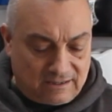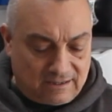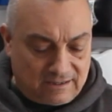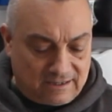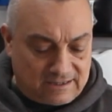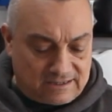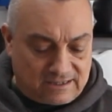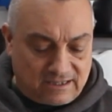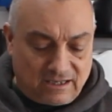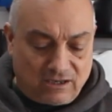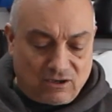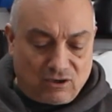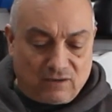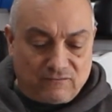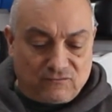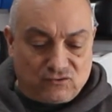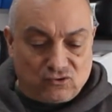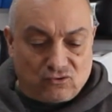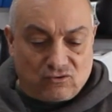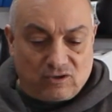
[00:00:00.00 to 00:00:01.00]
is there a lot
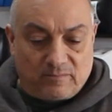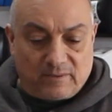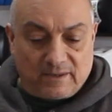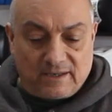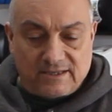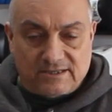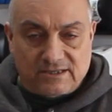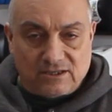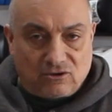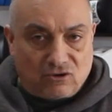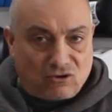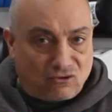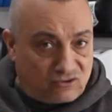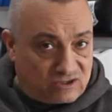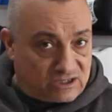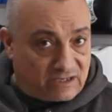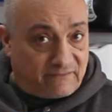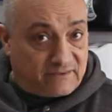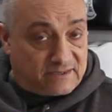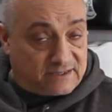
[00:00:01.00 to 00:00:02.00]
of durability and
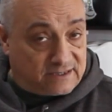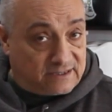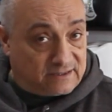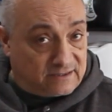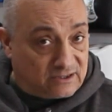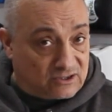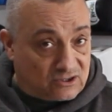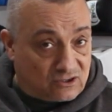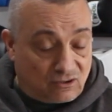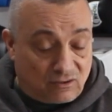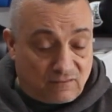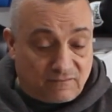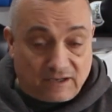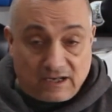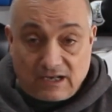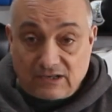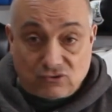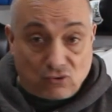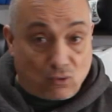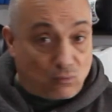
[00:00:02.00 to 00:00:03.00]
longevity in this glove?
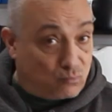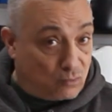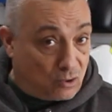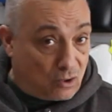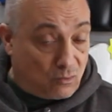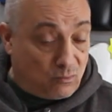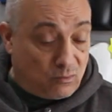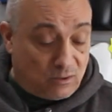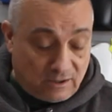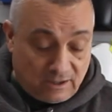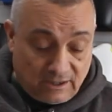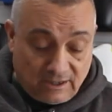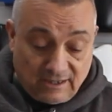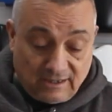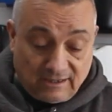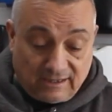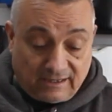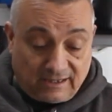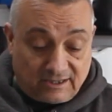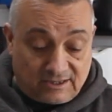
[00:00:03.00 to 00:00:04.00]
I don't know.
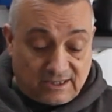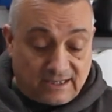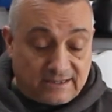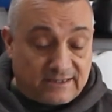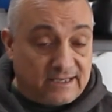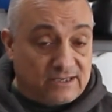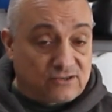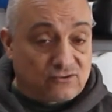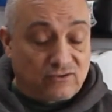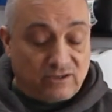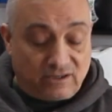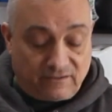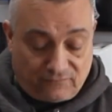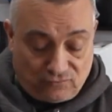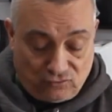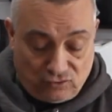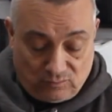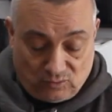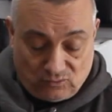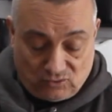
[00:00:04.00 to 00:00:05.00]
Like I say, these are only a
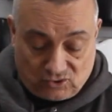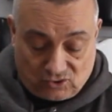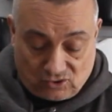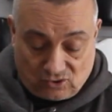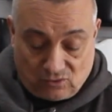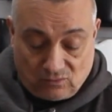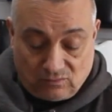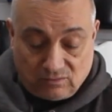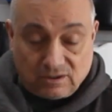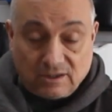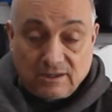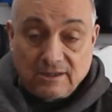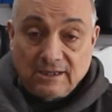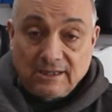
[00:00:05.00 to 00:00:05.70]
few months old.